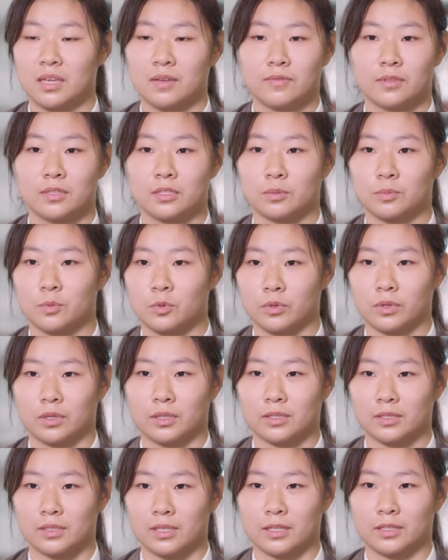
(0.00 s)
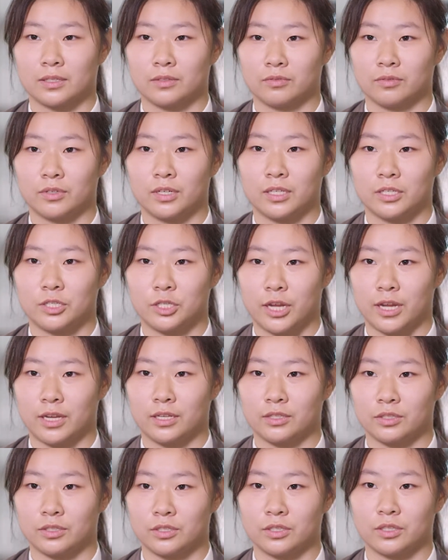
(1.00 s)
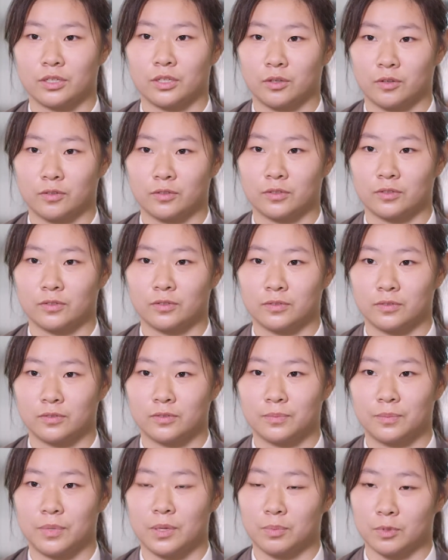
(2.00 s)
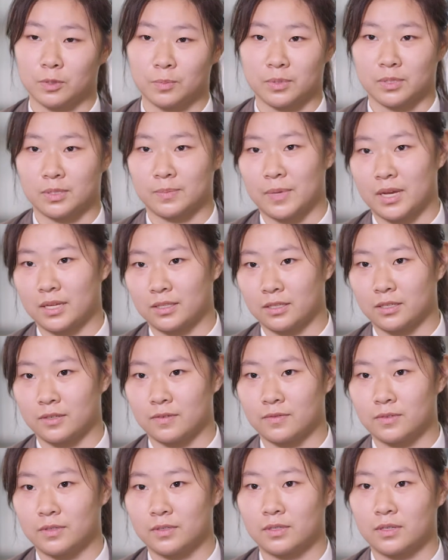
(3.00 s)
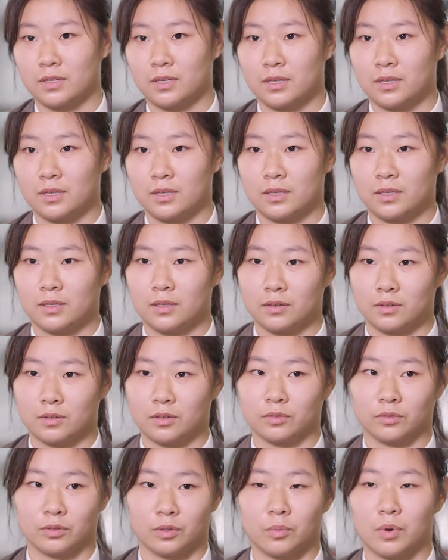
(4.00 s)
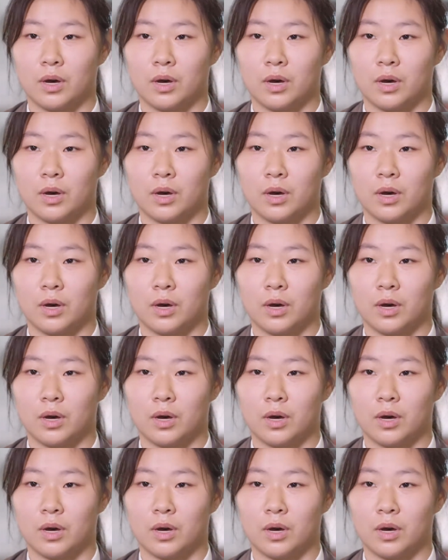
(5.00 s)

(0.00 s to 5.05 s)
Even the small things, they can really change a lot of people's perspectives on the